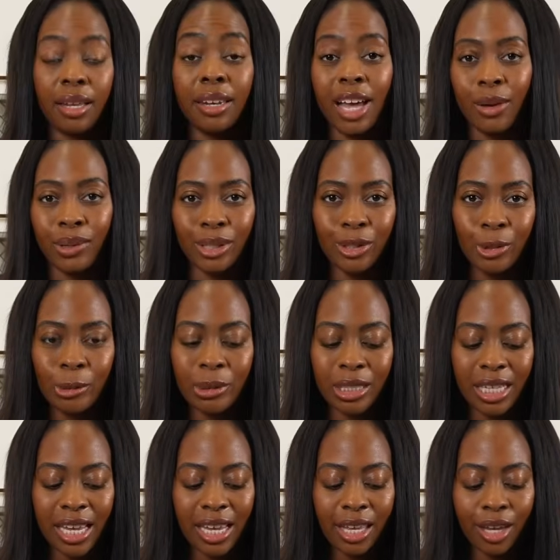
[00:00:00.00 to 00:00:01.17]
Now a cube
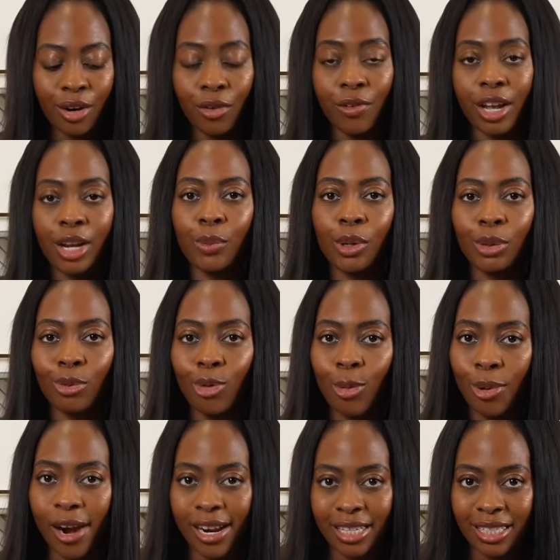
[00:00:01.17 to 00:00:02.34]
steak, it already went through a
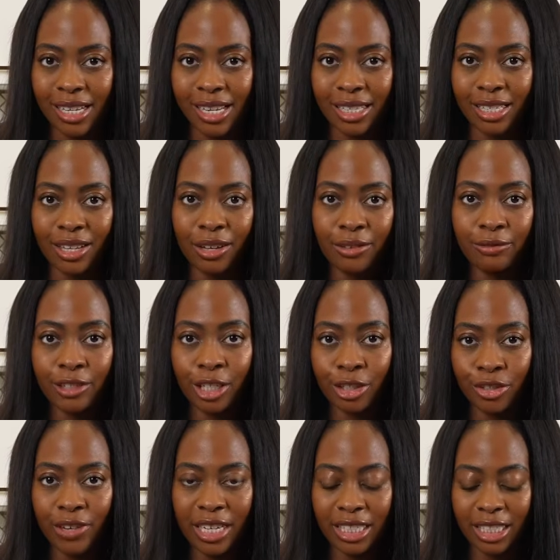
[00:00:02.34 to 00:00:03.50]
process of
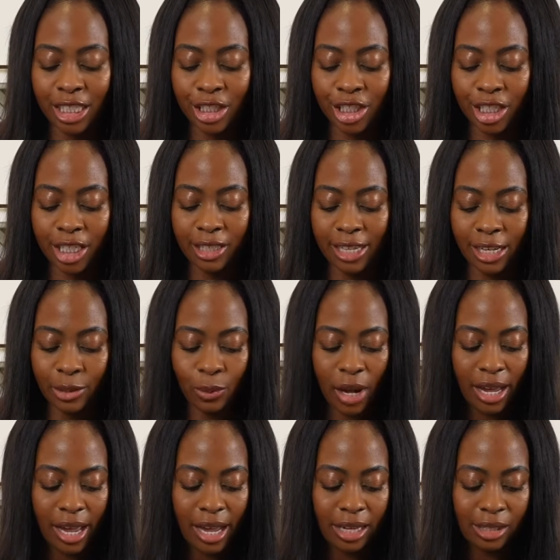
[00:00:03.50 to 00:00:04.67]
tenderization. That's
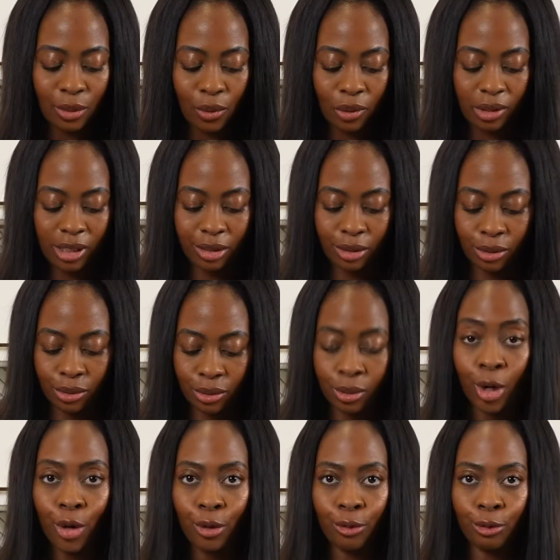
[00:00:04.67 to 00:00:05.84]
why it has all these little
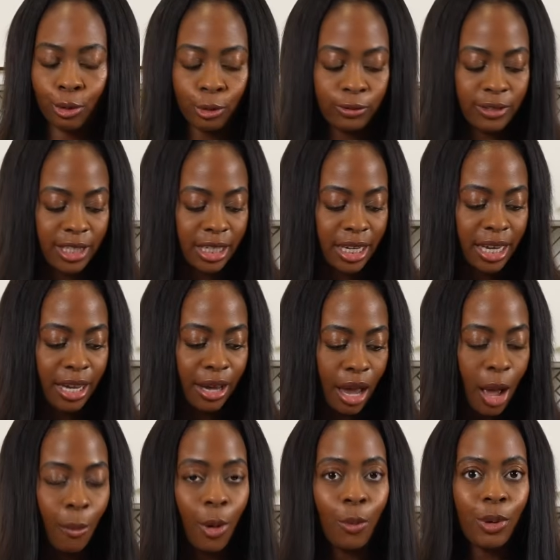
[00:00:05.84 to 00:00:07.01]
grooves in it,
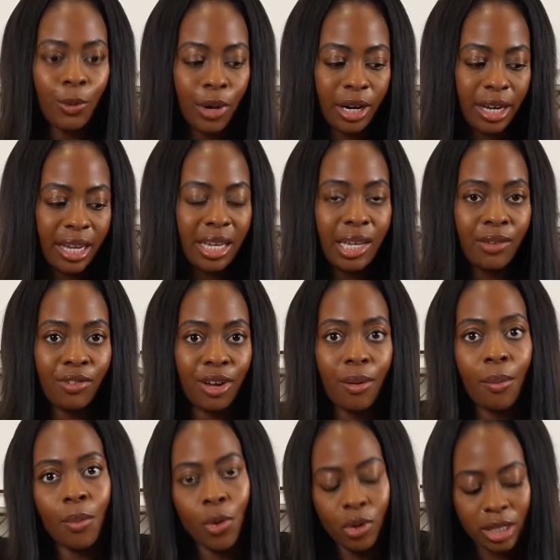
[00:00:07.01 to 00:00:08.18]
but we want it even
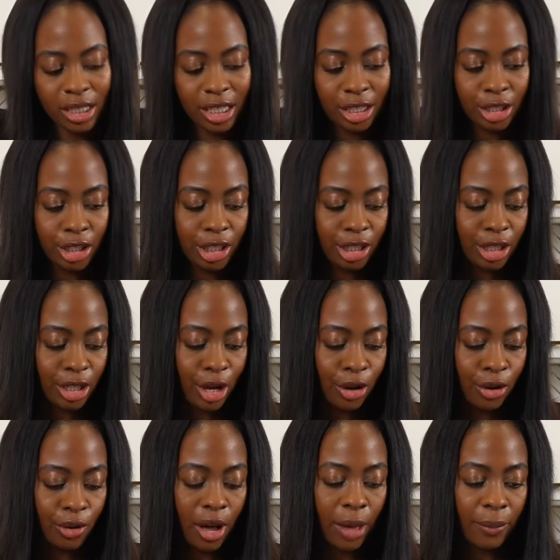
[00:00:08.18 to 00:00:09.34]
more tender,
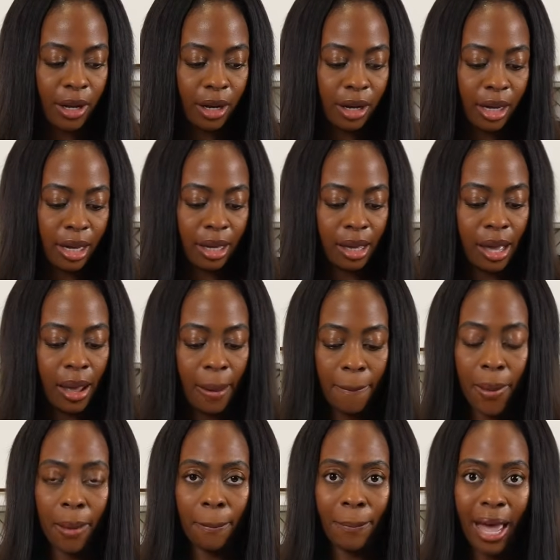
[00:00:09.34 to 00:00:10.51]
so I'm gonna
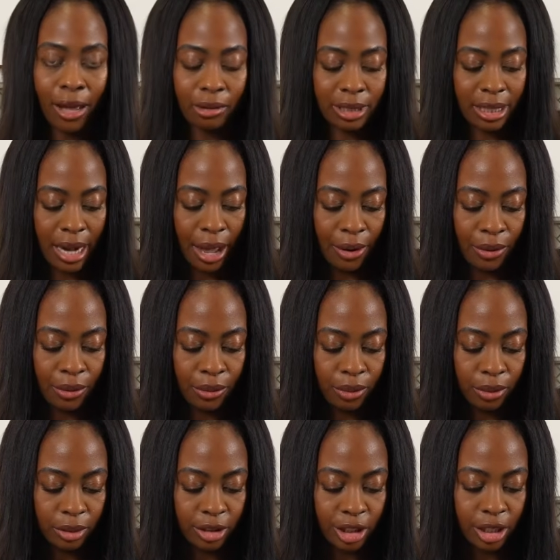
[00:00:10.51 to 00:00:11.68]
pound it out.
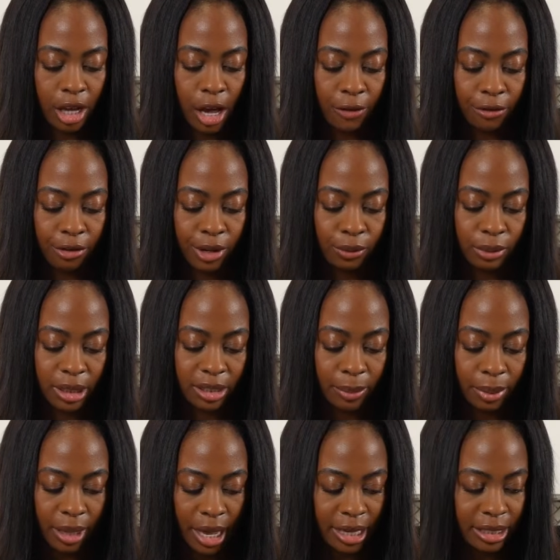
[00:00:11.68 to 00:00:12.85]
Just cover it with some
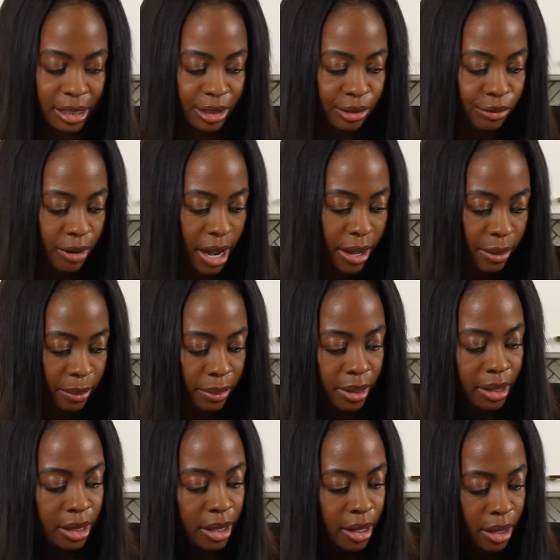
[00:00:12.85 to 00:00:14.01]
plastic wrap.
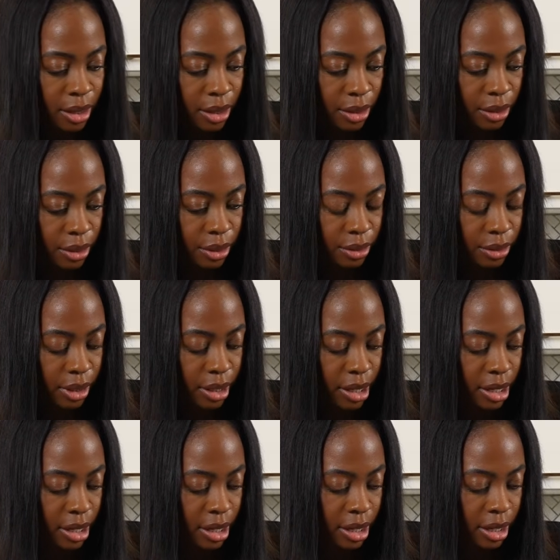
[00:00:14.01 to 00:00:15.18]

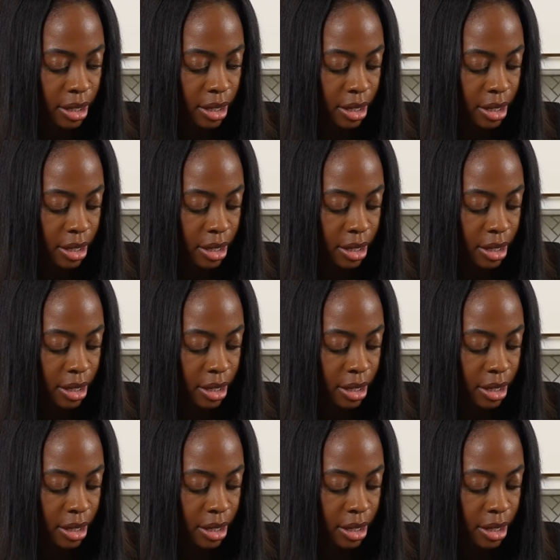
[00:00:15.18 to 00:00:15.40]
Okay.